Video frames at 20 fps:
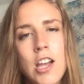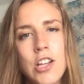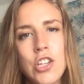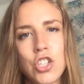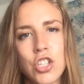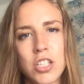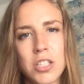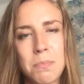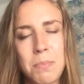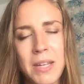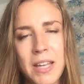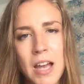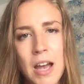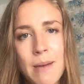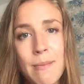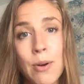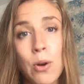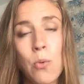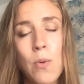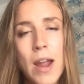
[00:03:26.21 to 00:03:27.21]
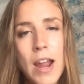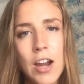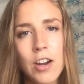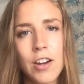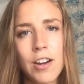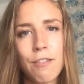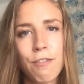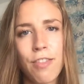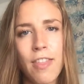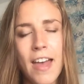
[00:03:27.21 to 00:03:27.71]
just become aware
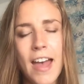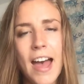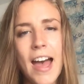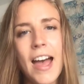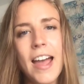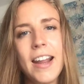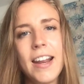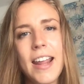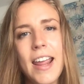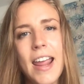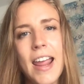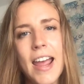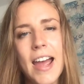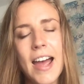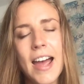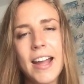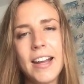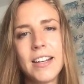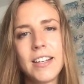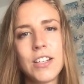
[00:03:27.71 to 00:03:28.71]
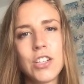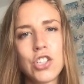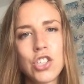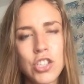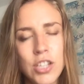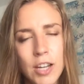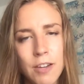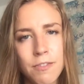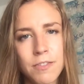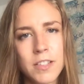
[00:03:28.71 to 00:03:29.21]
of that and
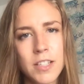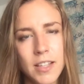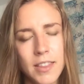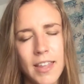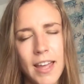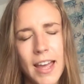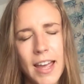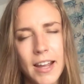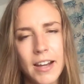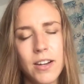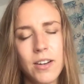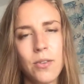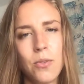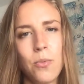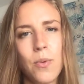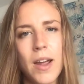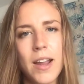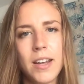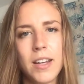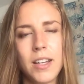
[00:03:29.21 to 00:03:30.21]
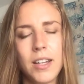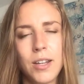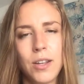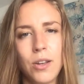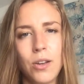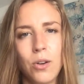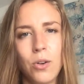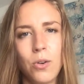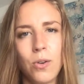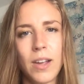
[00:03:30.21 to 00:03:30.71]
shift then when
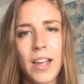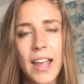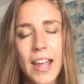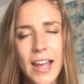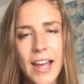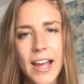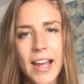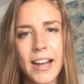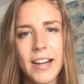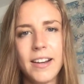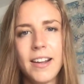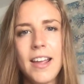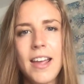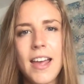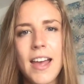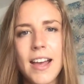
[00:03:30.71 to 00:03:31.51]
you can,